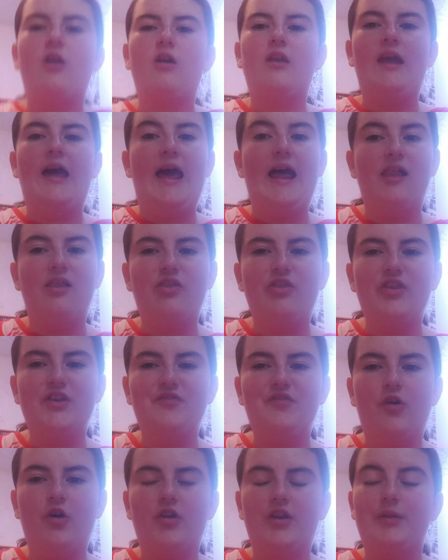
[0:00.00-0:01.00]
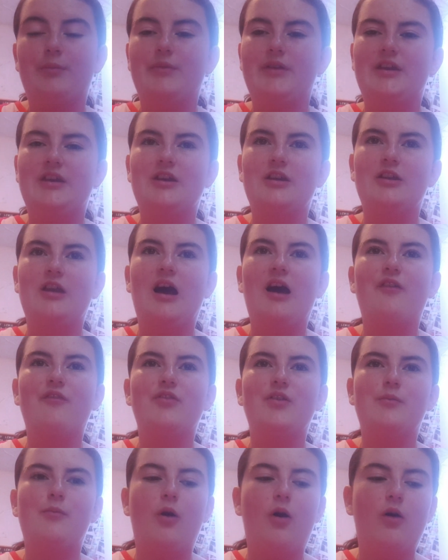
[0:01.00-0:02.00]
all healthy for him. He can have
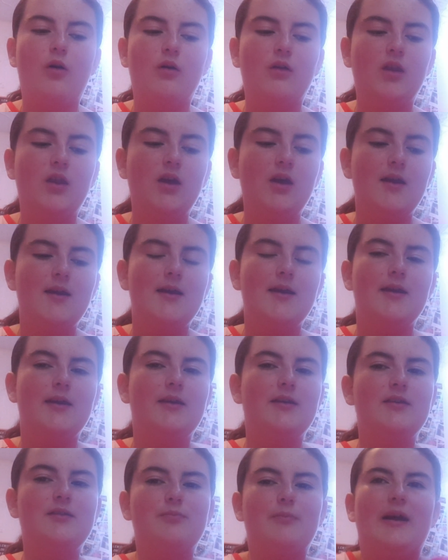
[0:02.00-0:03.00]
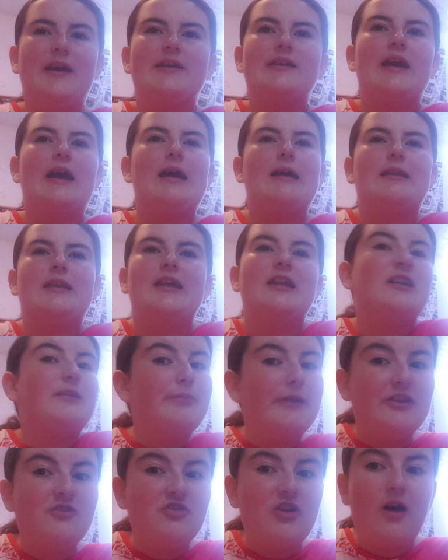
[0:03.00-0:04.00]
them all. He might get a little
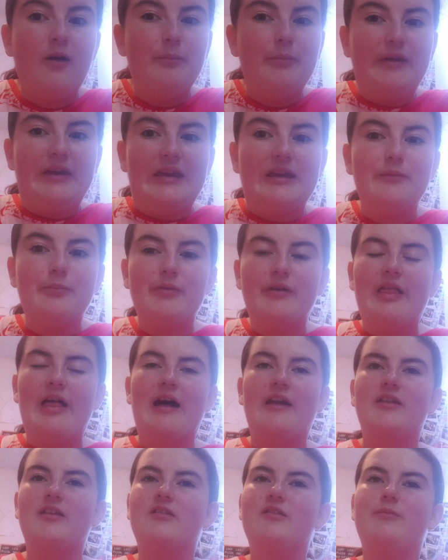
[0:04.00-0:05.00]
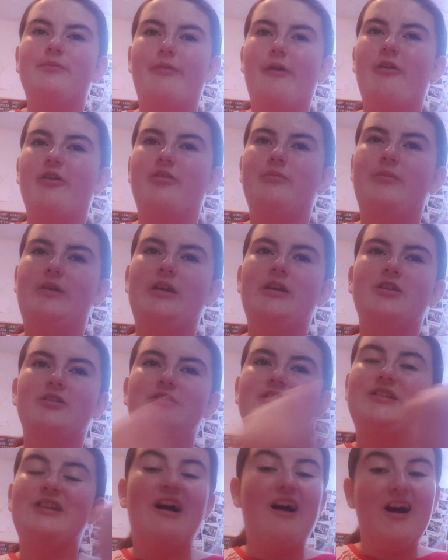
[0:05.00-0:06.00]
bit chubby, but that doesn't bother me because
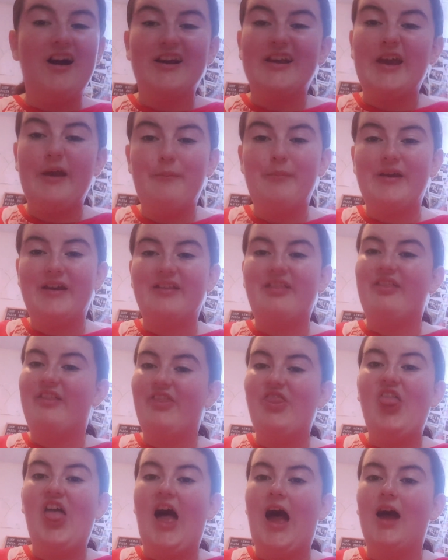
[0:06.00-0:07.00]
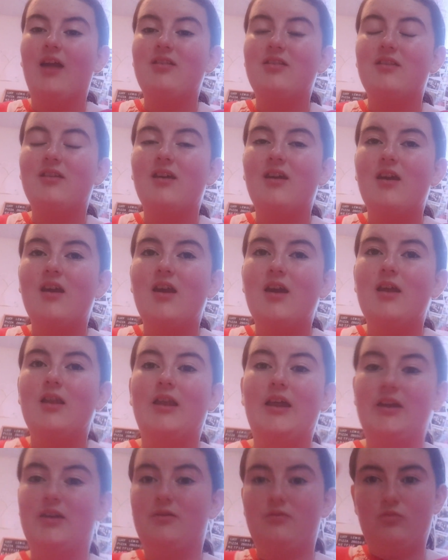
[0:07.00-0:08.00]
he can't get bigger than that.
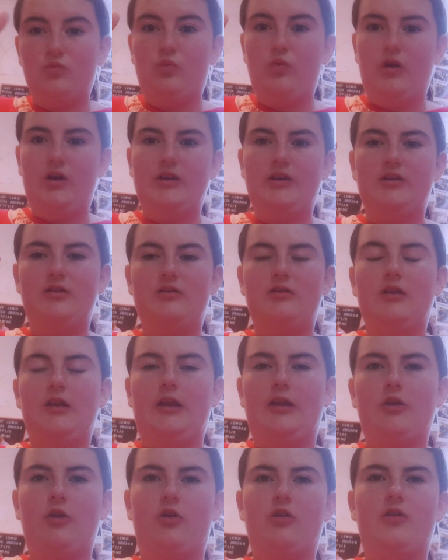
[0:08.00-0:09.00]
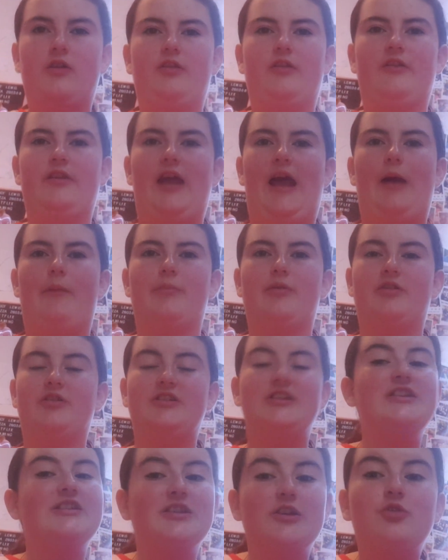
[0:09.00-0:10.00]
Like longer than that because
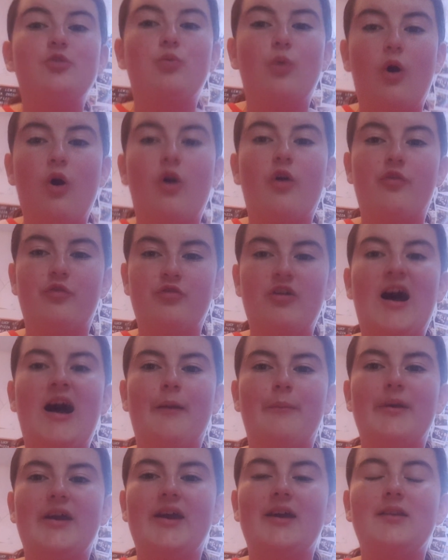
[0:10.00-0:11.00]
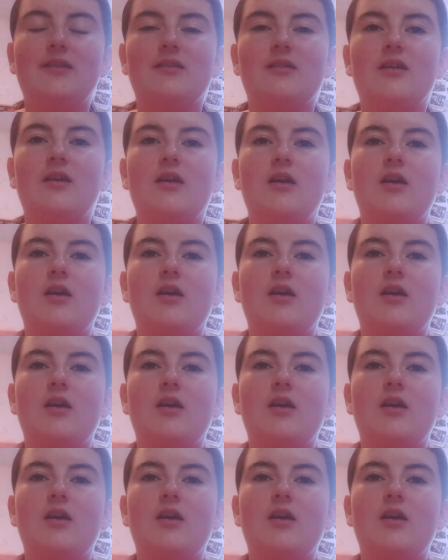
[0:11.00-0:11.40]
he's a dwarf rabbit.